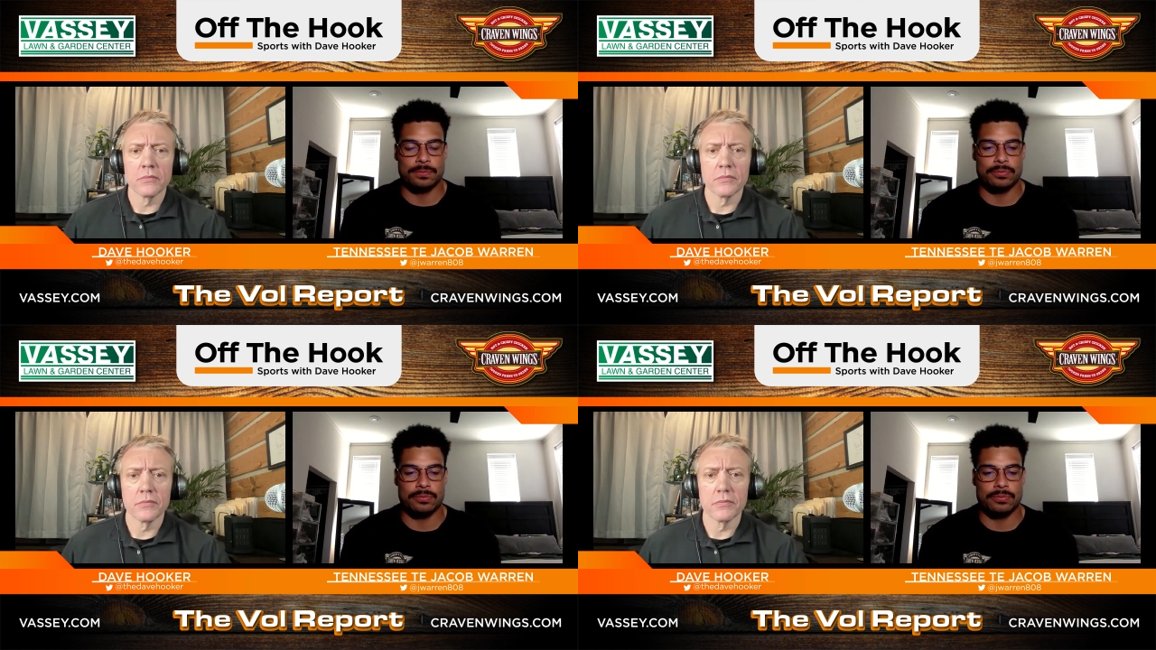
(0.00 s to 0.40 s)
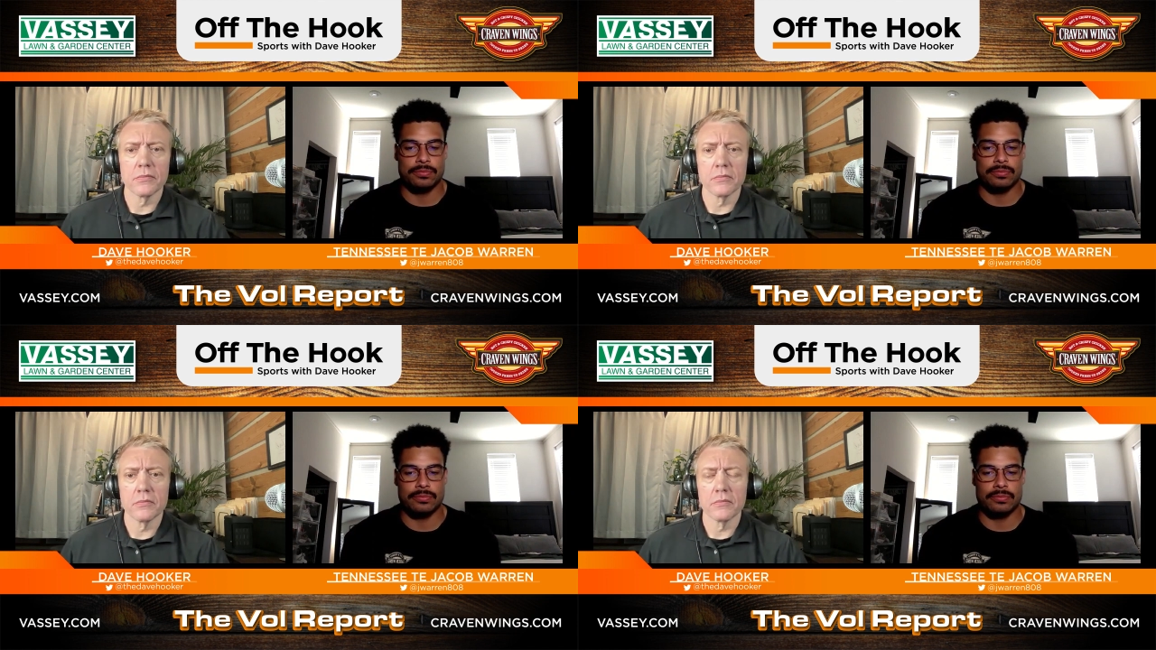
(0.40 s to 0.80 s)
Speaker 1: like,
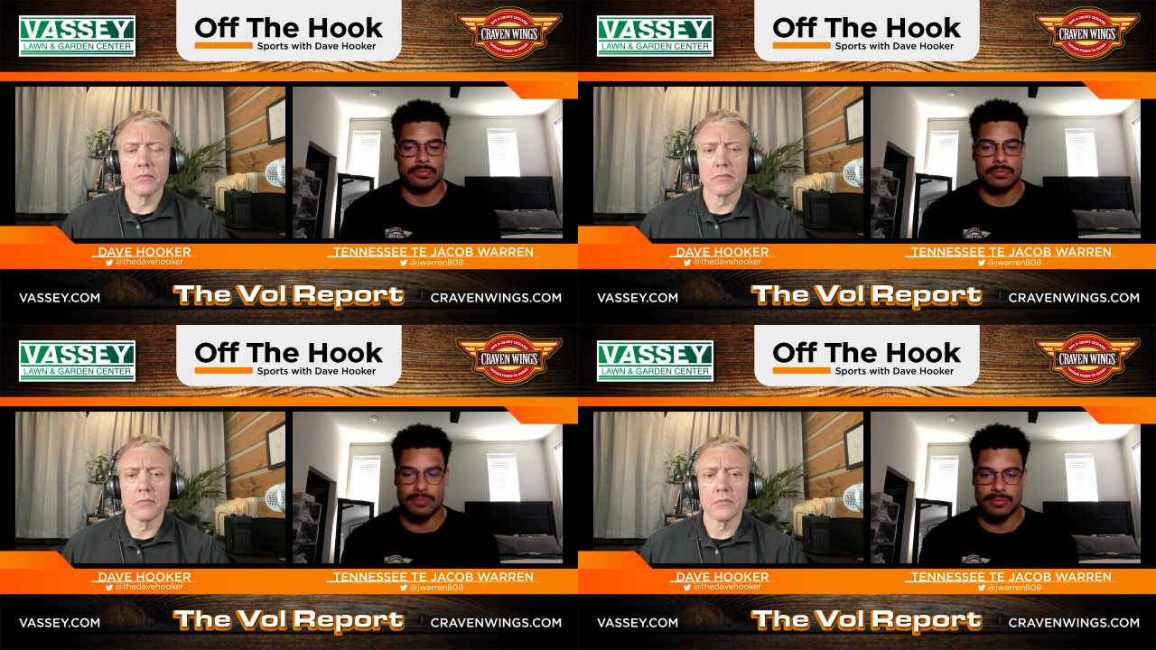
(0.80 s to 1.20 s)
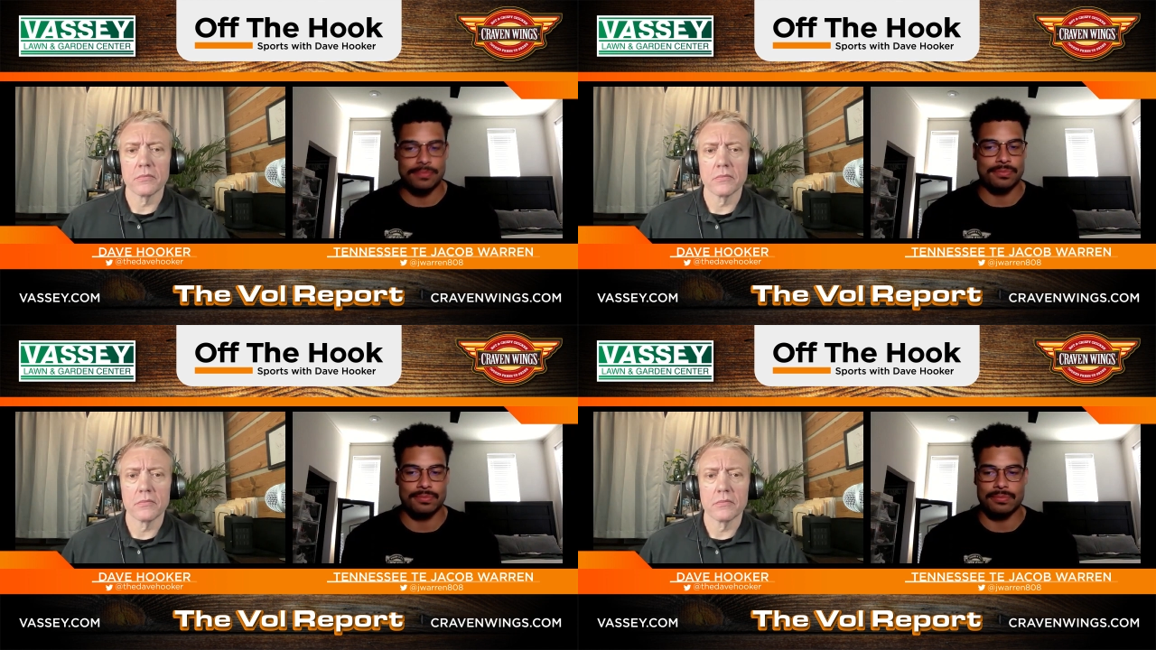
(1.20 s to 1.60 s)
if it doesn't
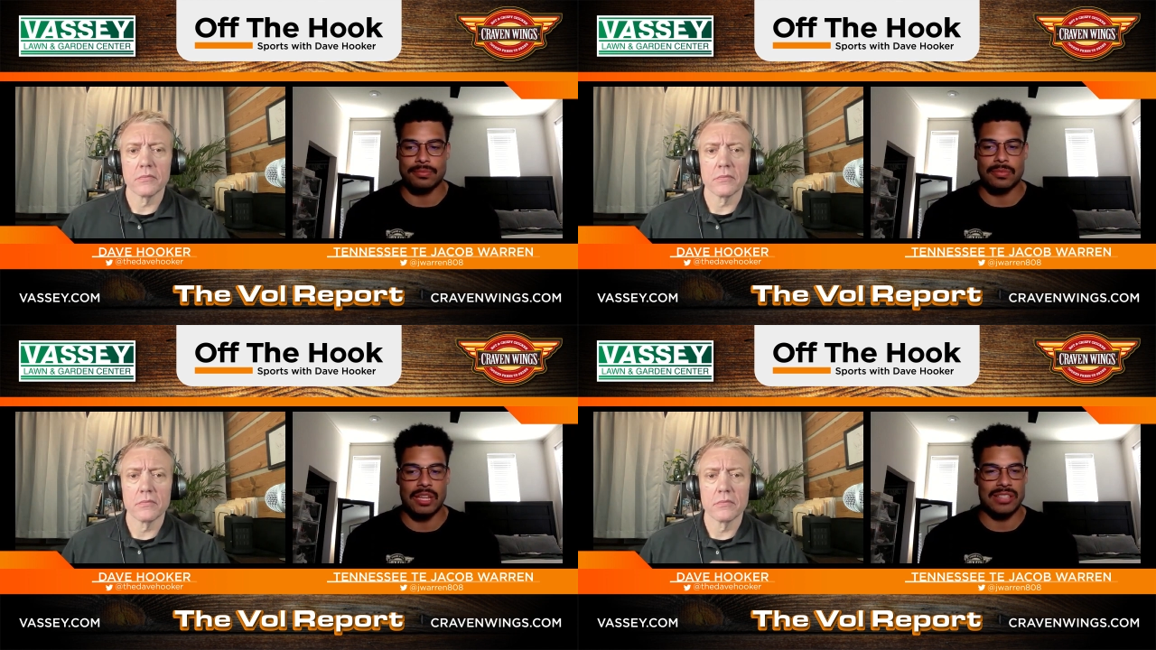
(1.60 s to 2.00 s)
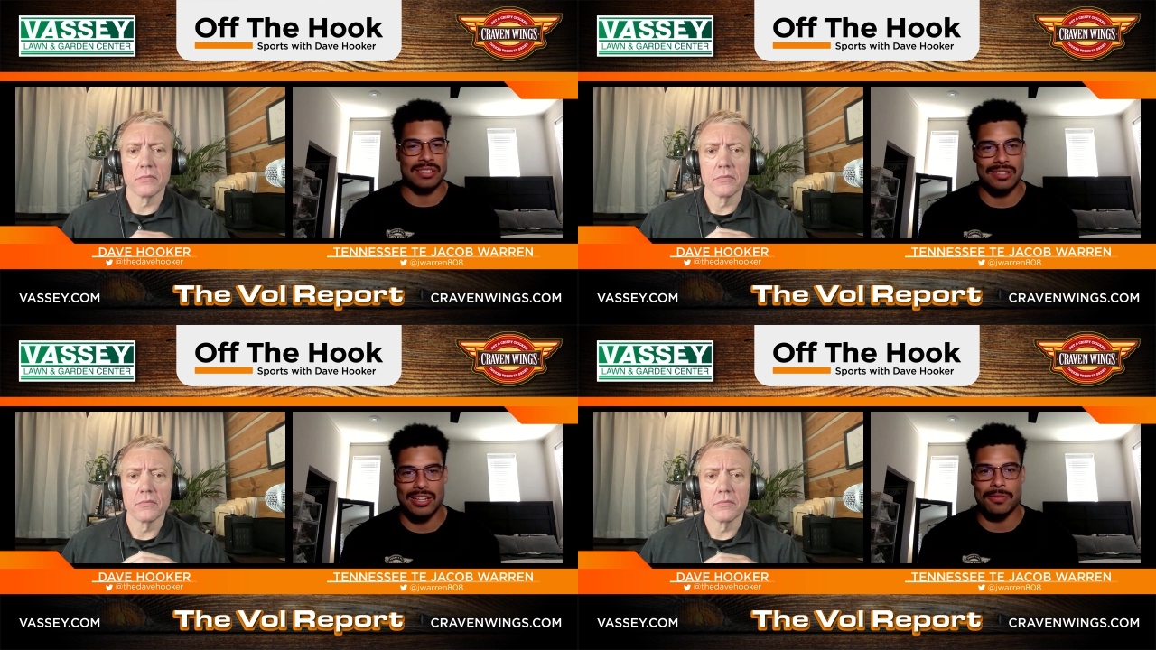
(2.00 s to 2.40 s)
really matter
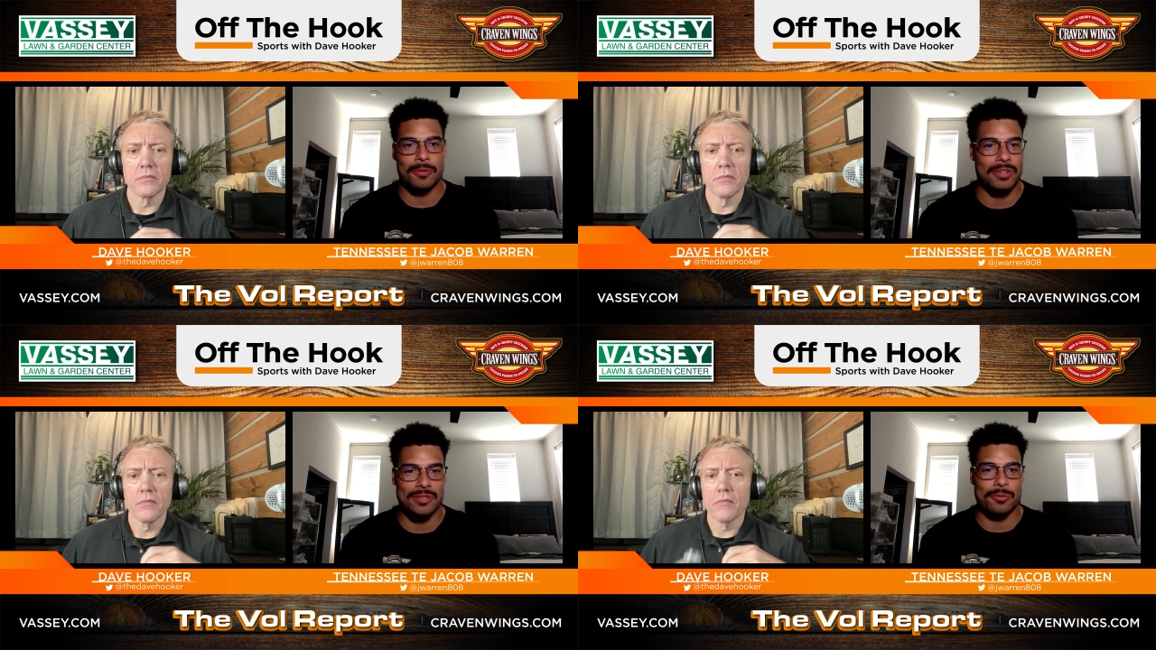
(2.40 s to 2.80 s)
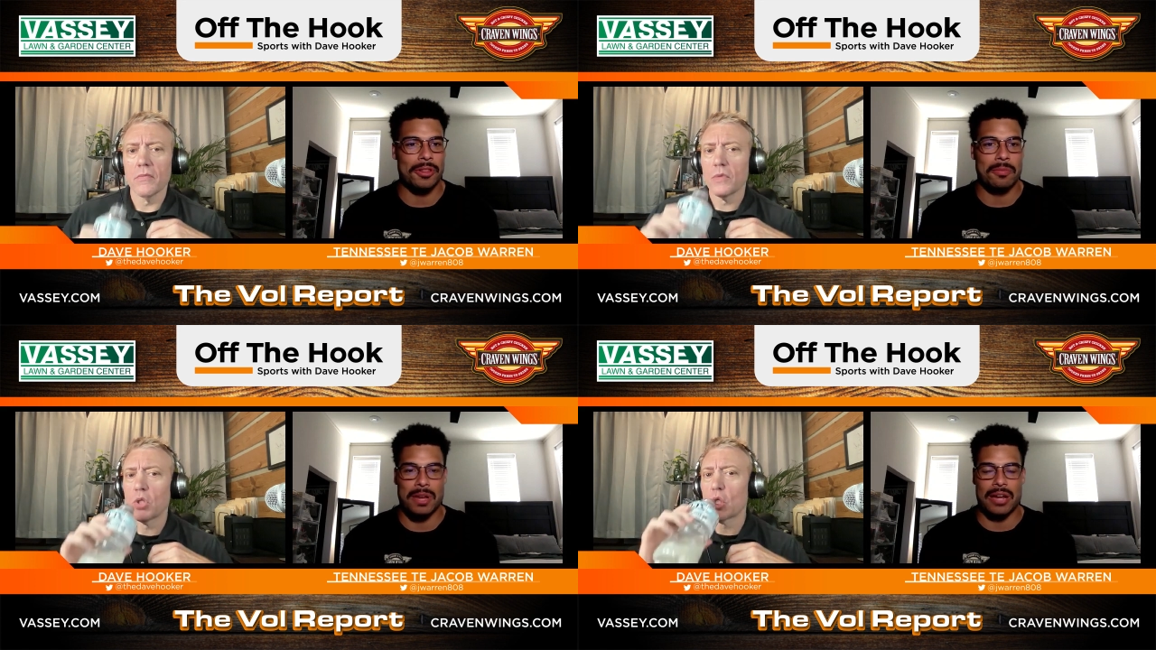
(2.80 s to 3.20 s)
who,
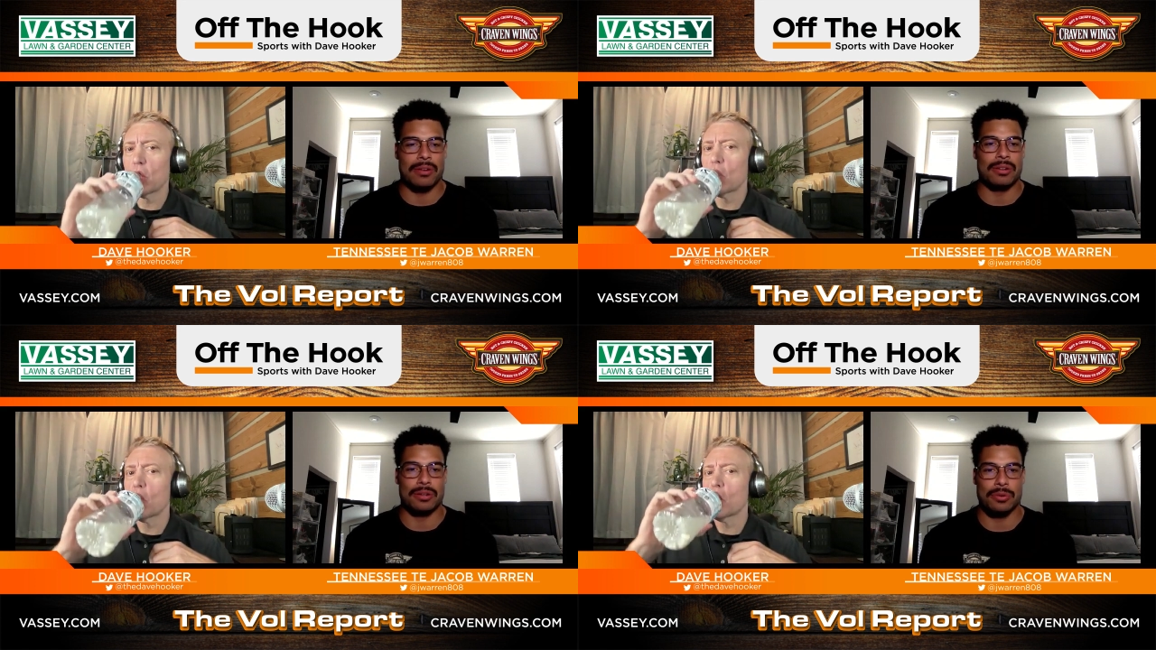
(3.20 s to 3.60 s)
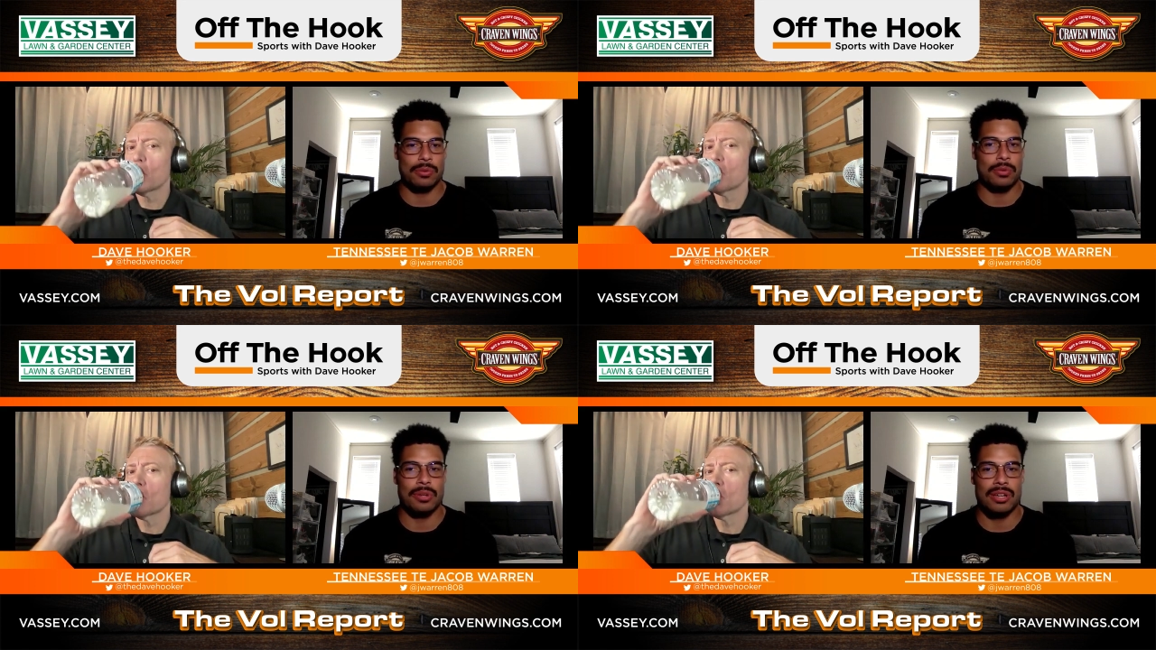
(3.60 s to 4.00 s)
it's kind of similar to how it
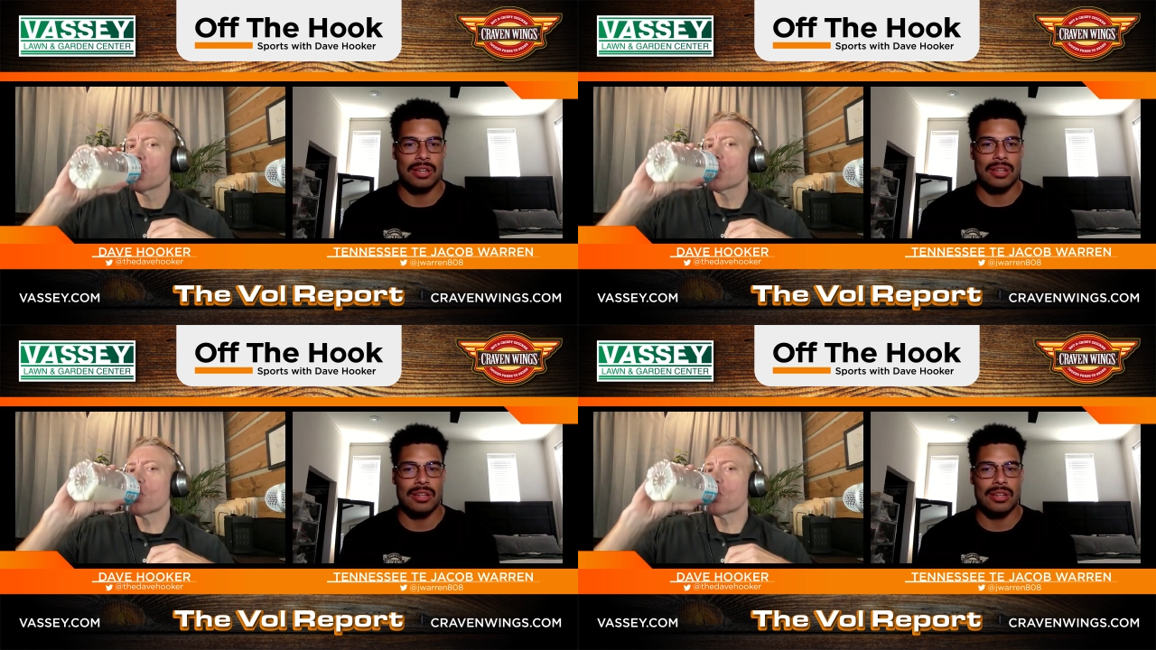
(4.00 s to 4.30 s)
was last year.